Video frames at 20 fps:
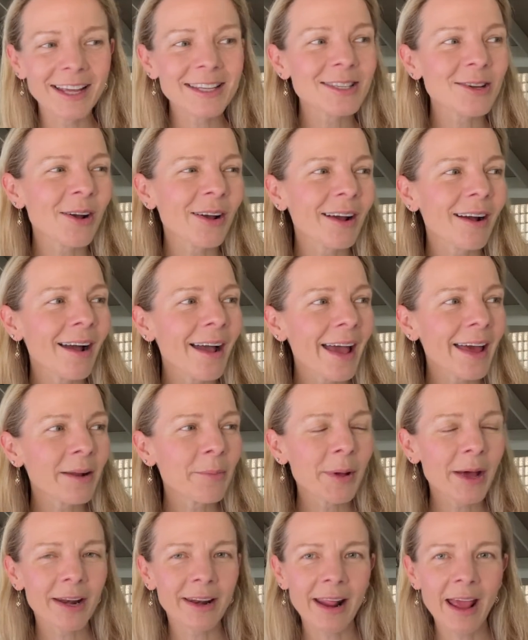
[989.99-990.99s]
So I had
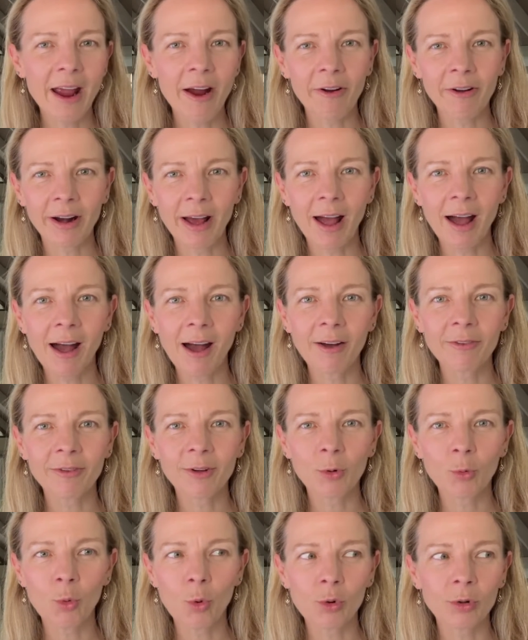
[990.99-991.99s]
about an hour and a half at
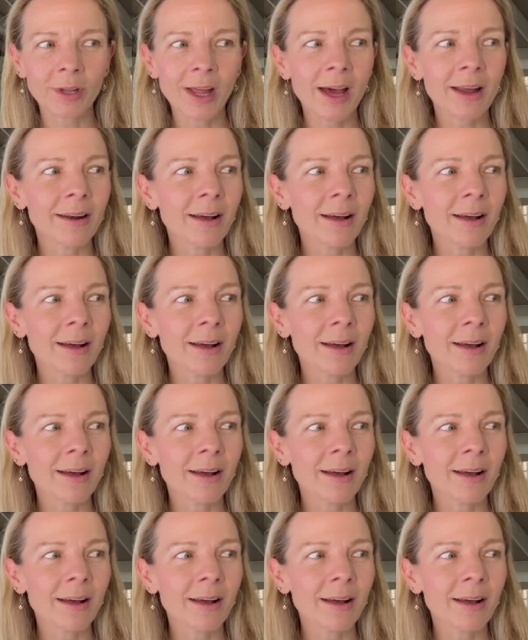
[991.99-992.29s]
Walnut.